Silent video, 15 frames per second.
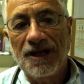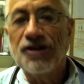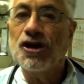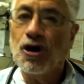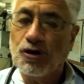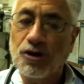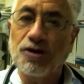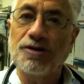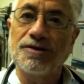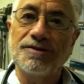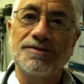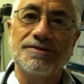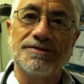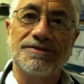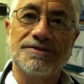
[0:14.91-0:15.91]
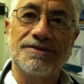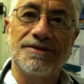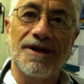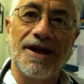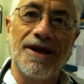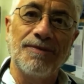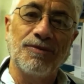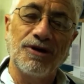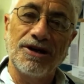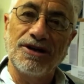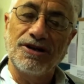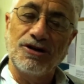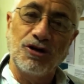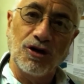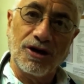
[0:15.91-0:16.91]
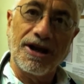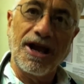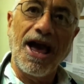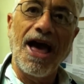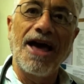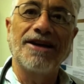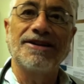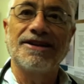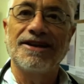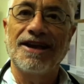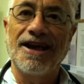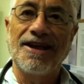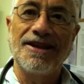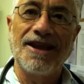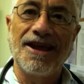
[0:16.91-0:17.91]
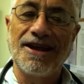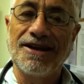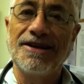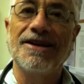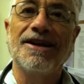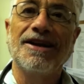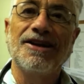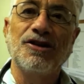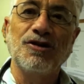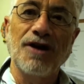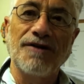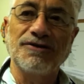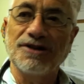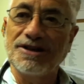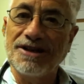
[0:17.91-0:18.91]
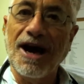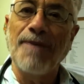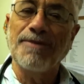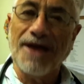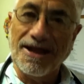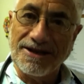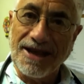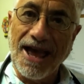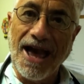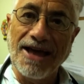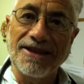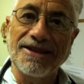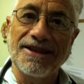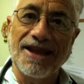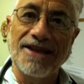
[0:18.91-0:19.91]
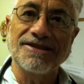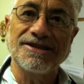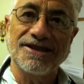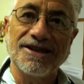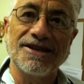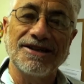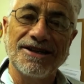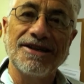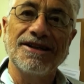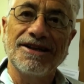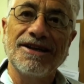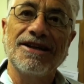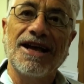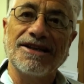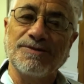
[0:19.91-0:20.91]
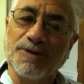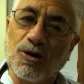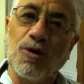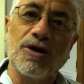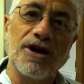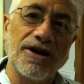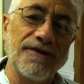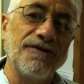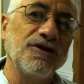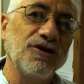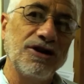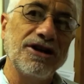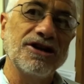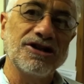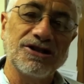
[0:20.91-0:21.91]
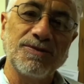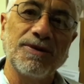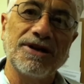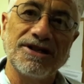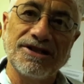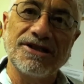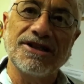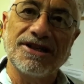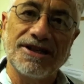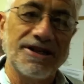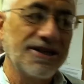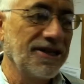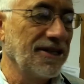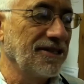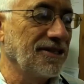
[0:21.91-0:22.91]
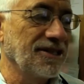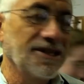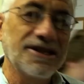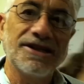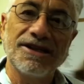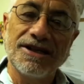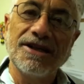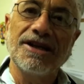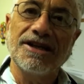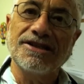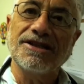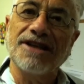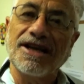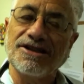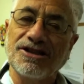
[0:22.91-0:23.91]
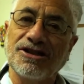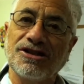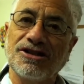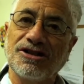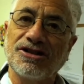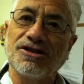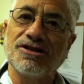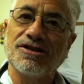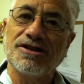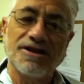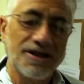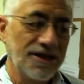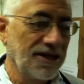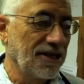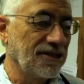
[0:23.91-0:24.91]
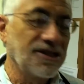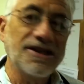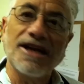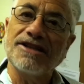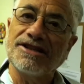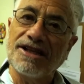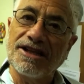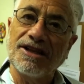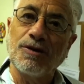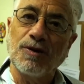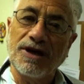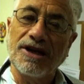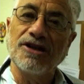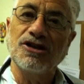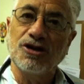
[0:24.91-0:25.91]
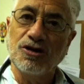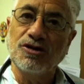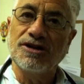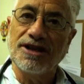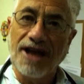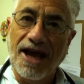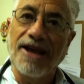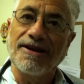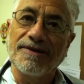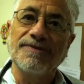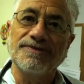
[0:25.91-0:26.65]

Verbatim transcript: a donor and put it in your cat, and then you have to adopt that cat. That's a uh, that's been going on a few years, but it's a uh, it's a it's a nice it's a nice thing that we can do today.